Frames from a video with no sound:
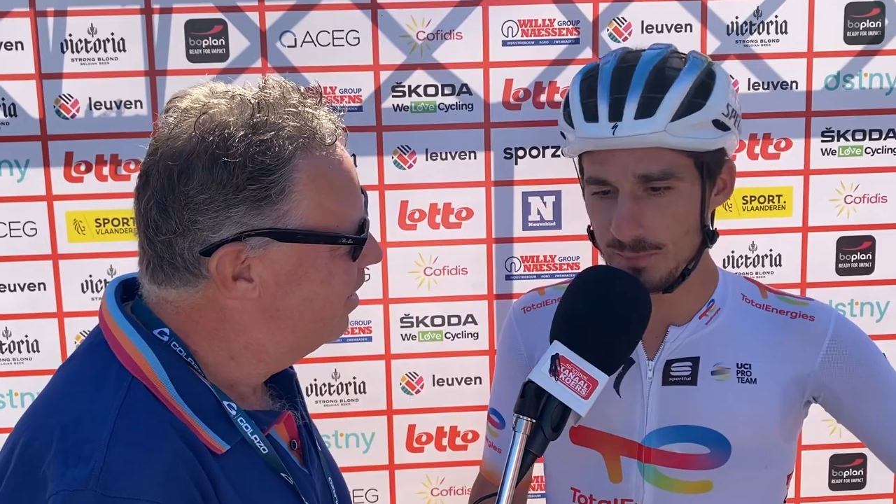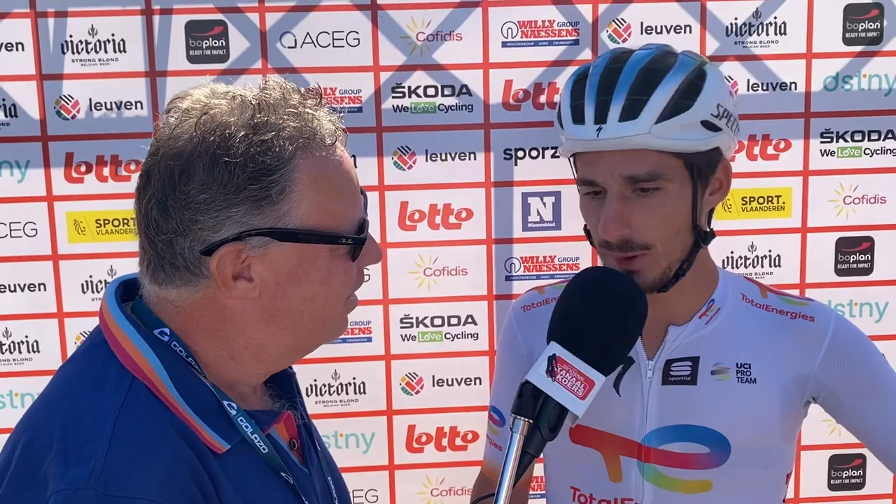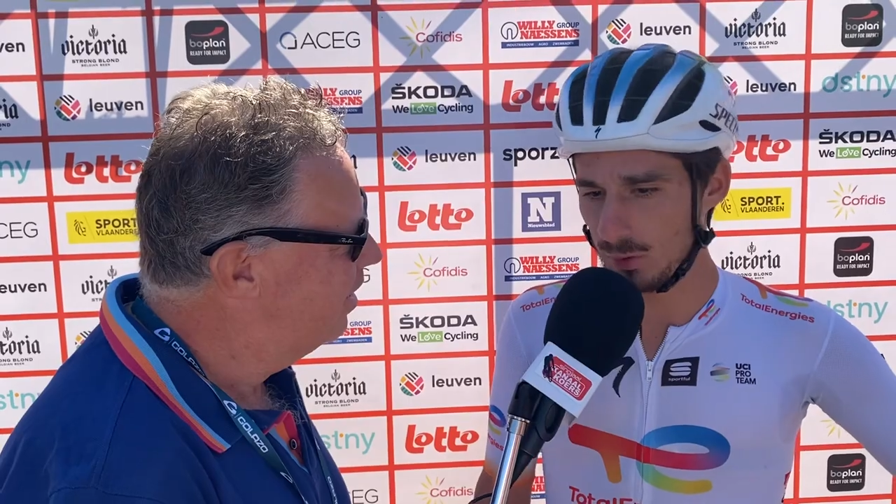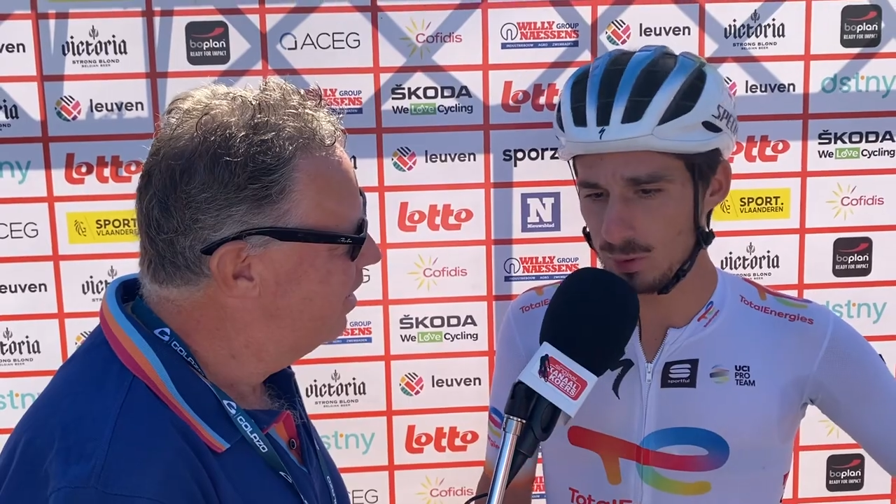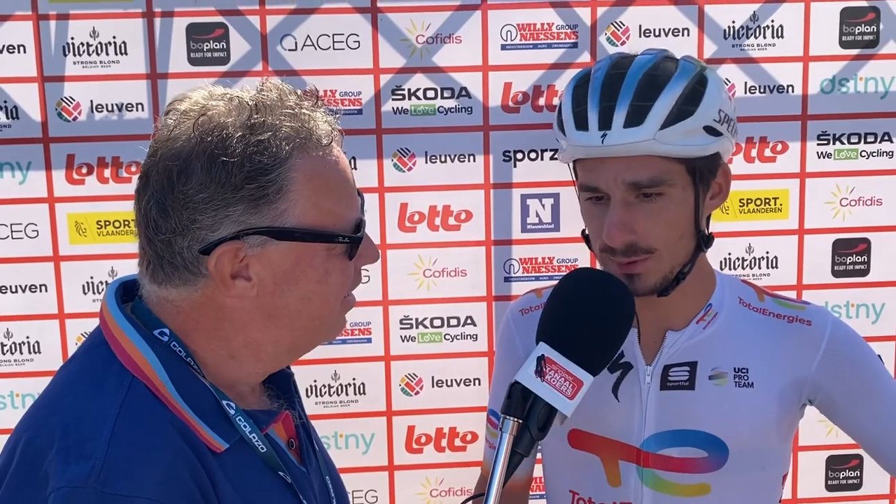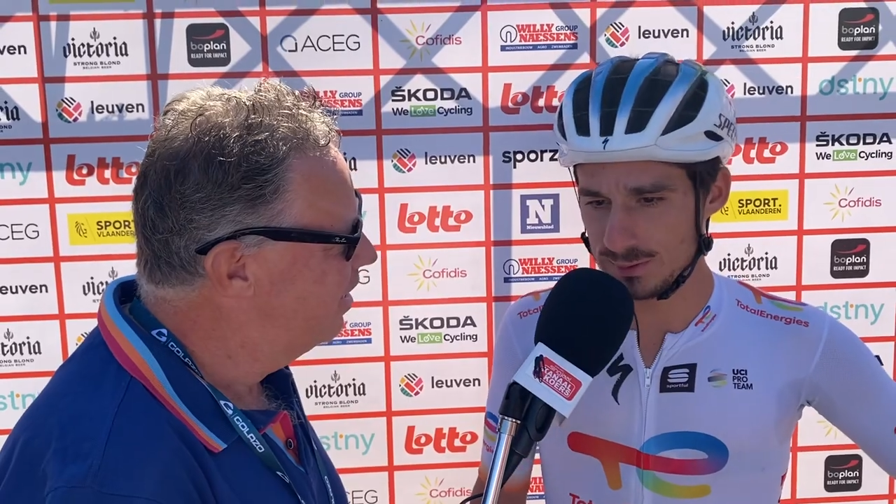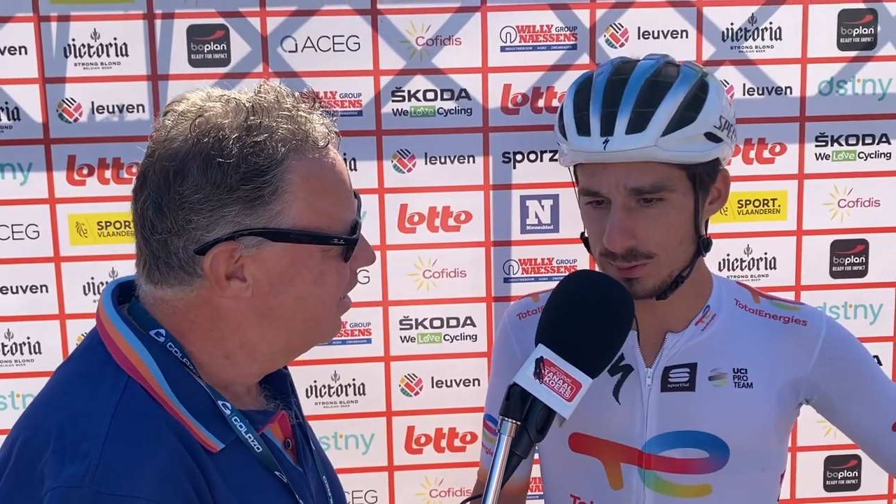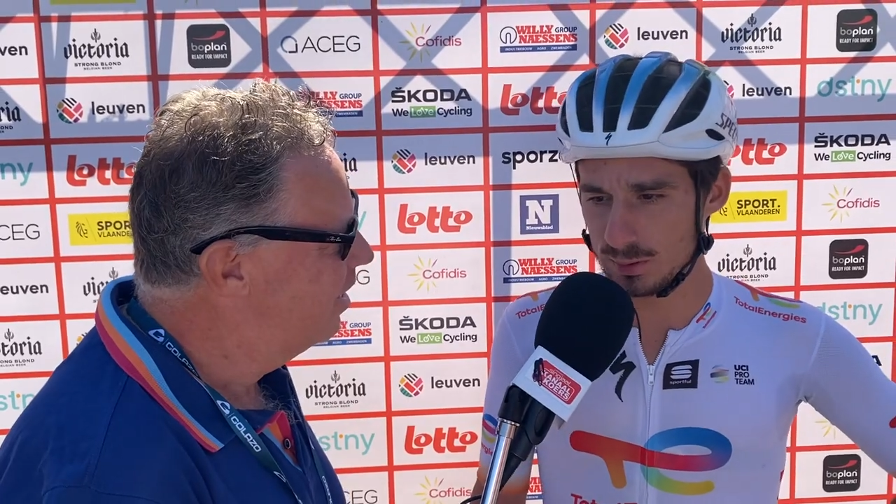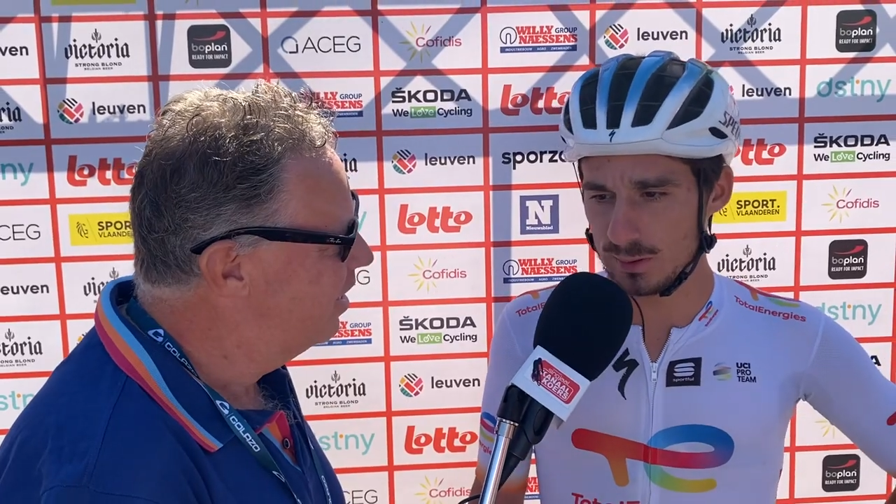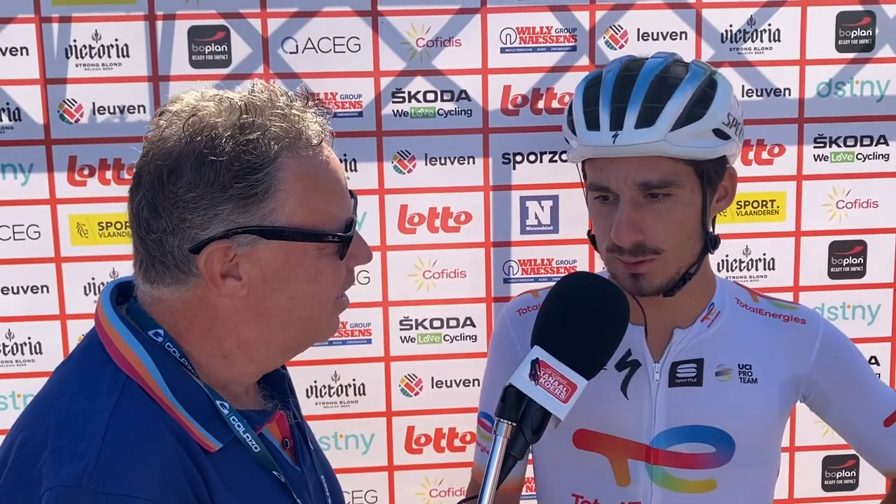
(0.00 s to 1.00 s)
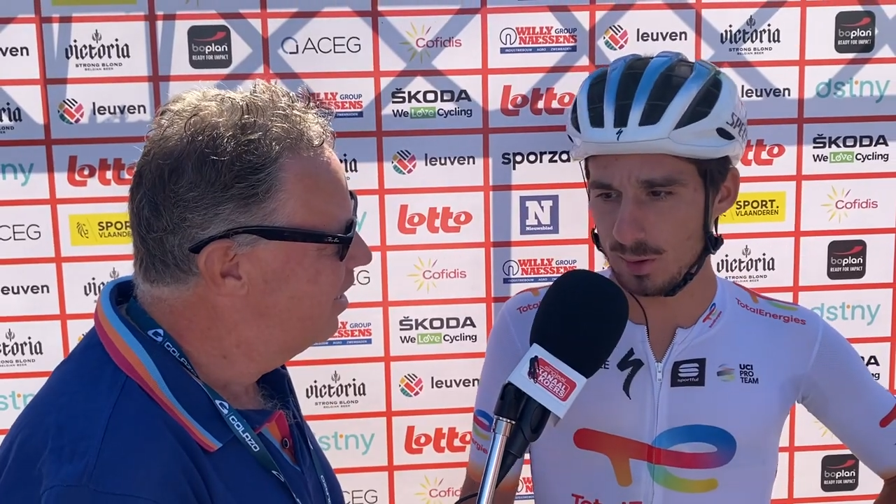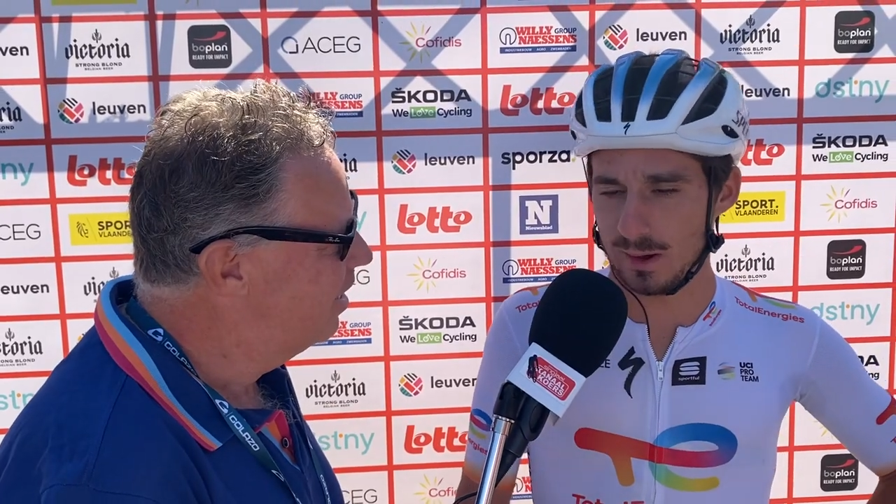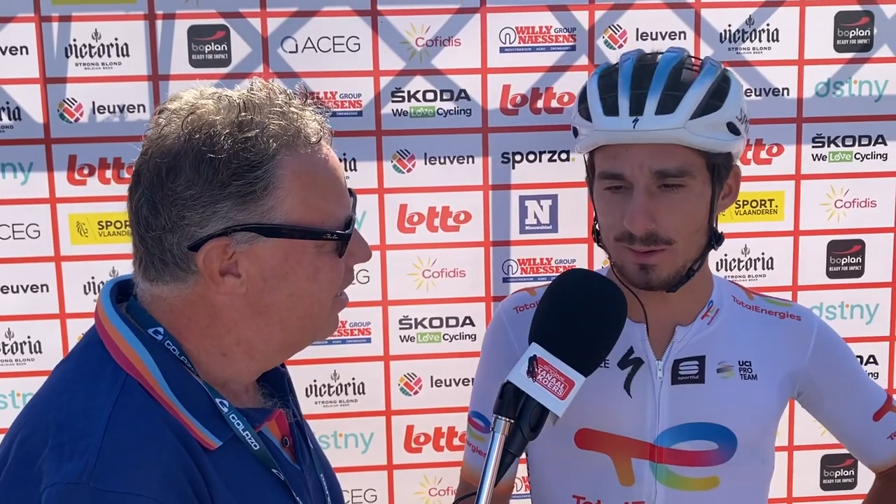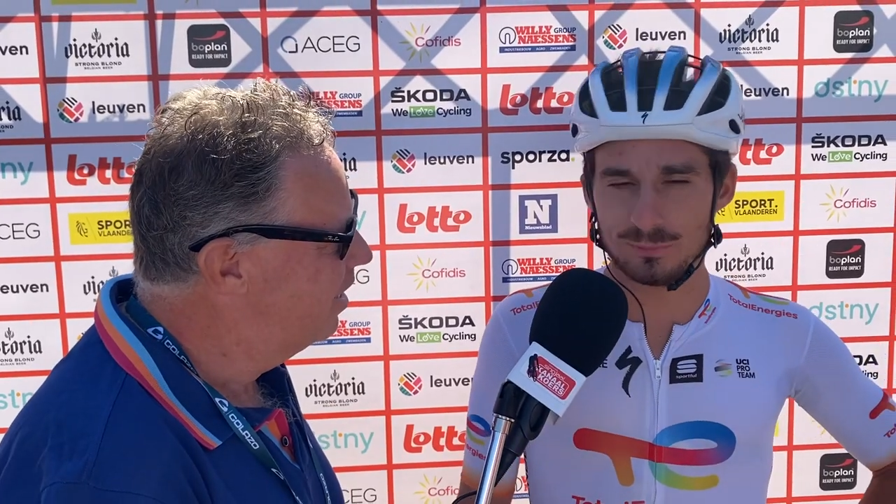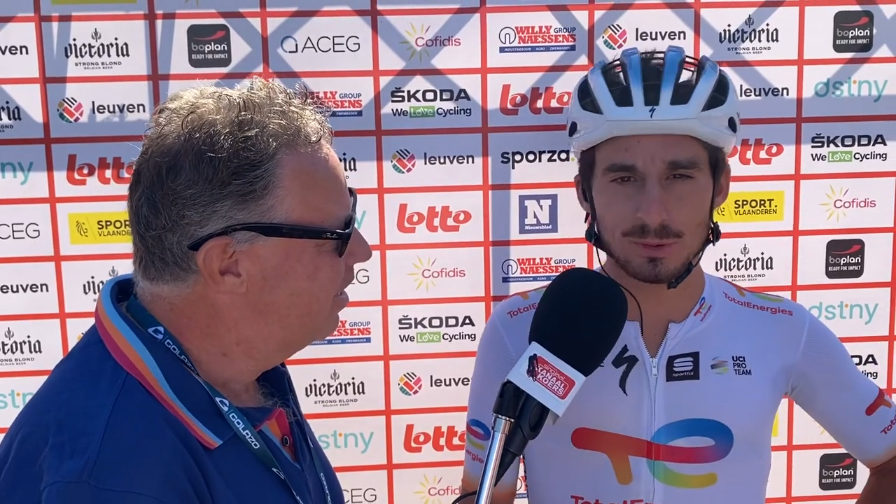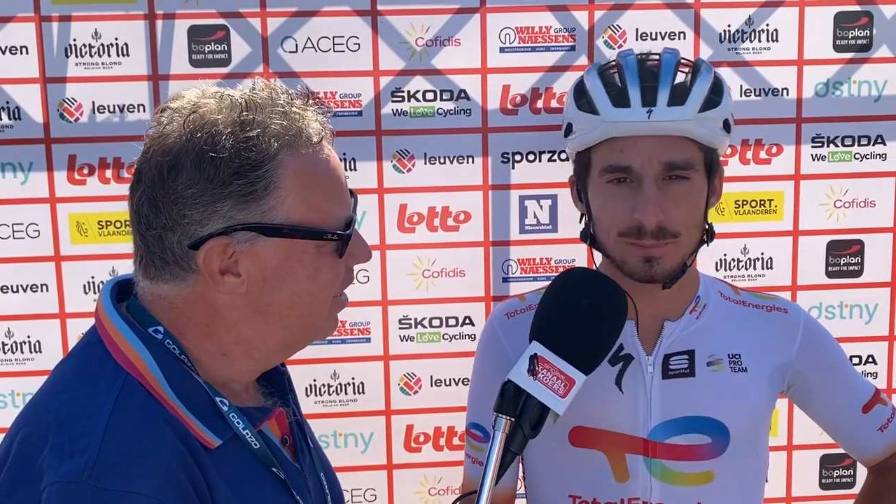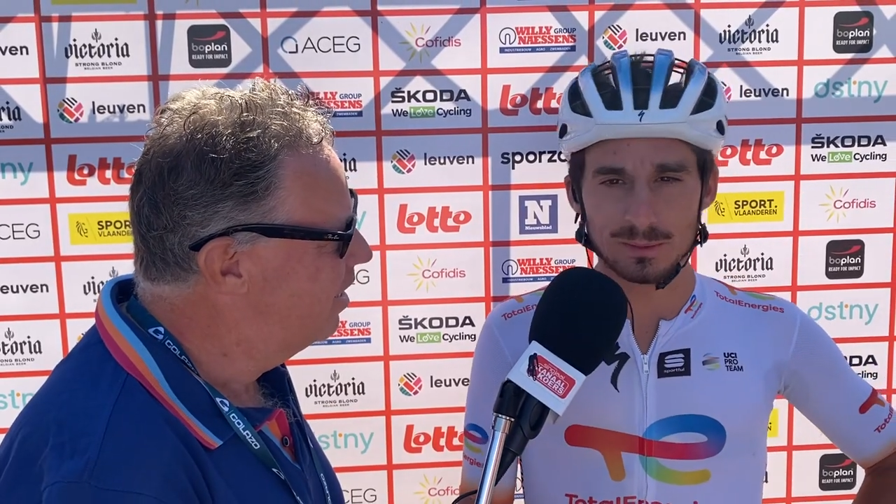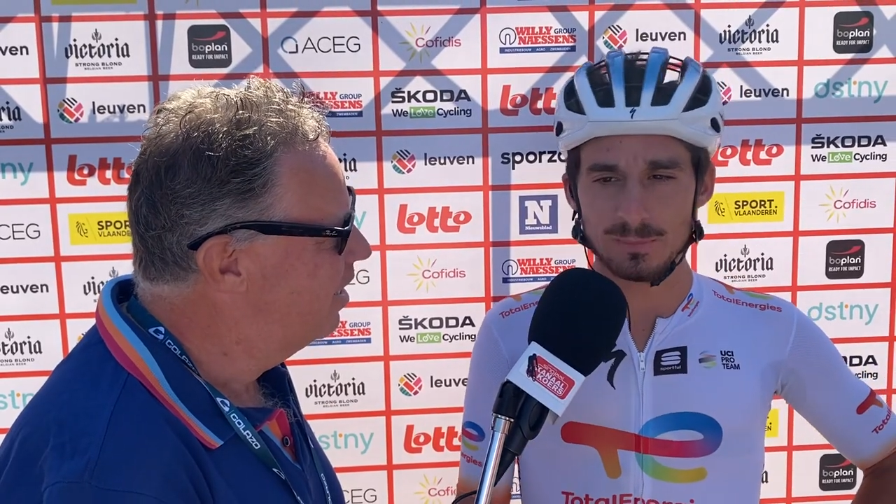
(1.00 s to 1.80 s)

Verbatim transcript: the parcours is it's okay for me,